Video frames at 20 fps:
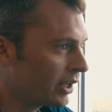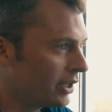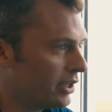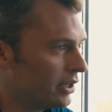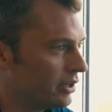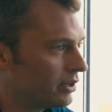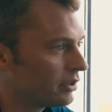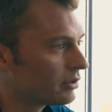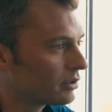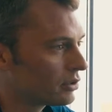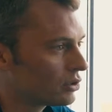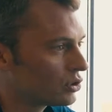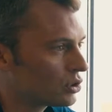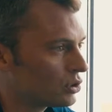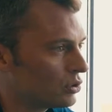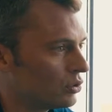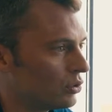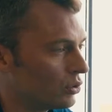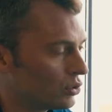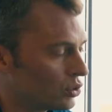here
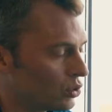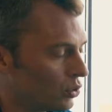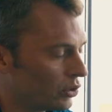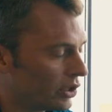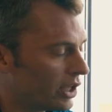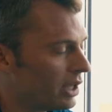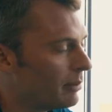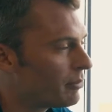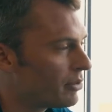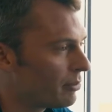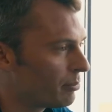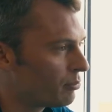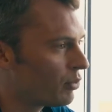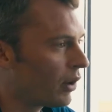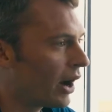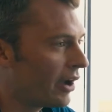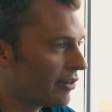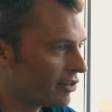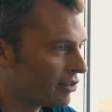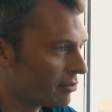to keep the
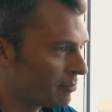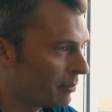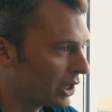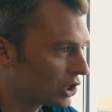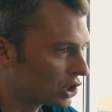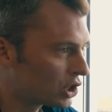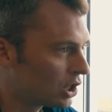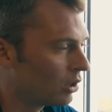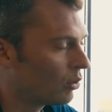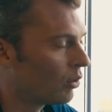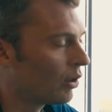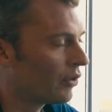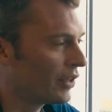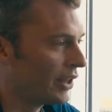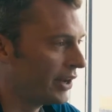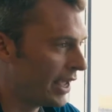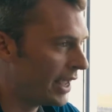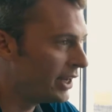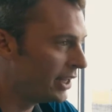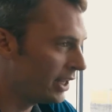prices much lower
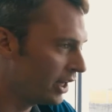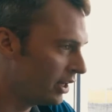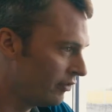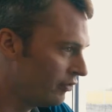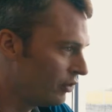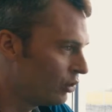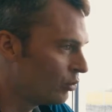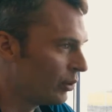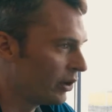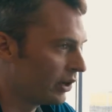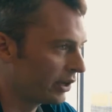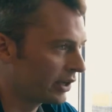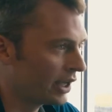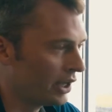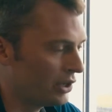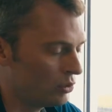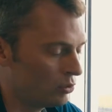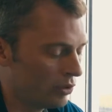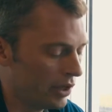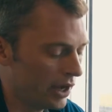than any individual can
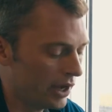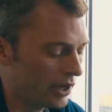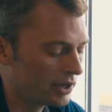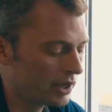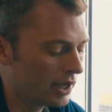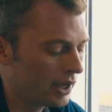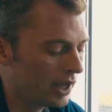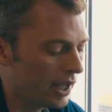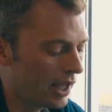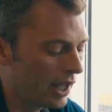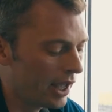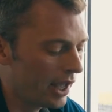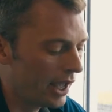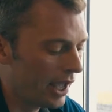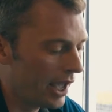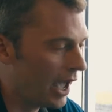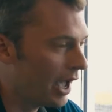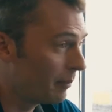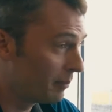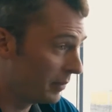do
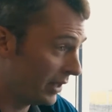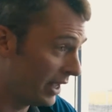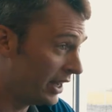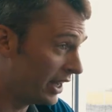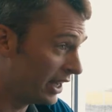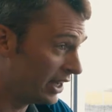that. In